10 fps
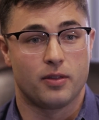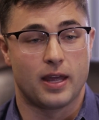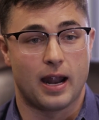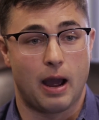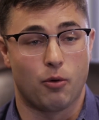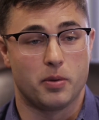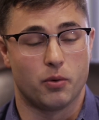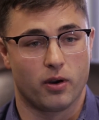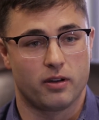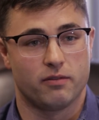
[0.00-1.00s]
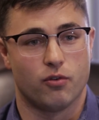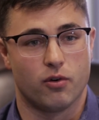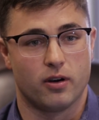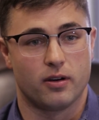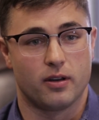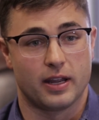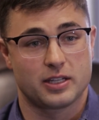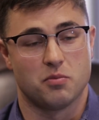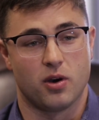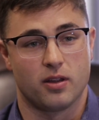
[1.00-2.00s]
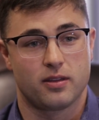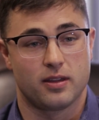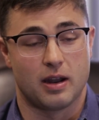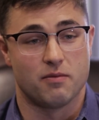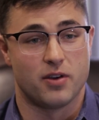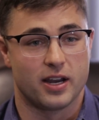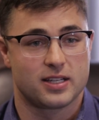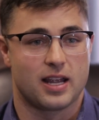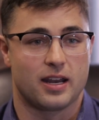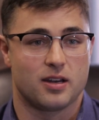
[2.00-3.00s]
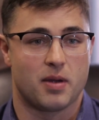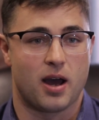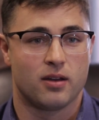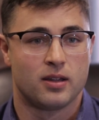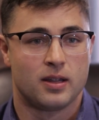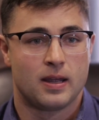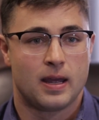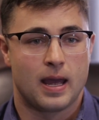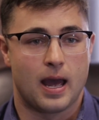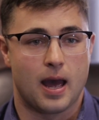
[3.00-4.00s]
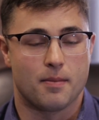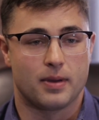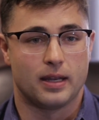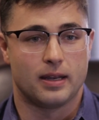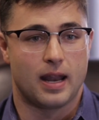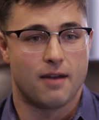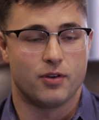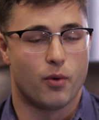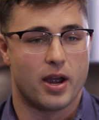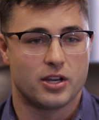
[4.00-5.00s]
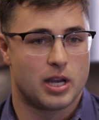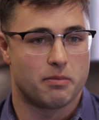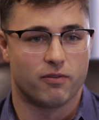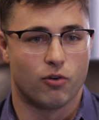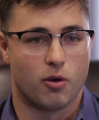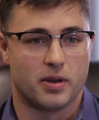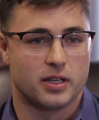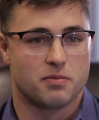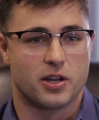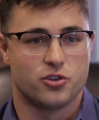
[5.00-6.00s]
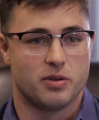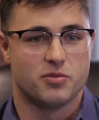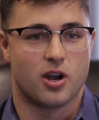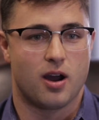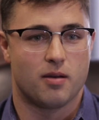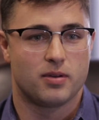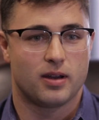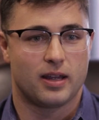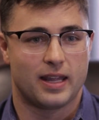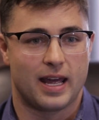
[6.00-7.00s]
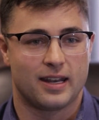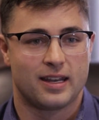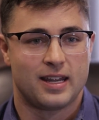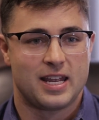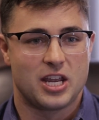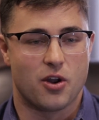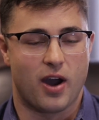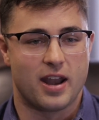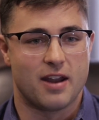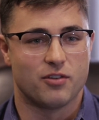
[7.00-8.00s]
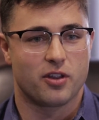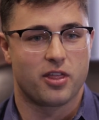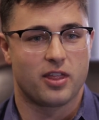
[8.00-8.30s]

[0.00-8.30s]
that I will be working for next month that I'm very excited about. In every way, shape, and form, it is my dream job that I never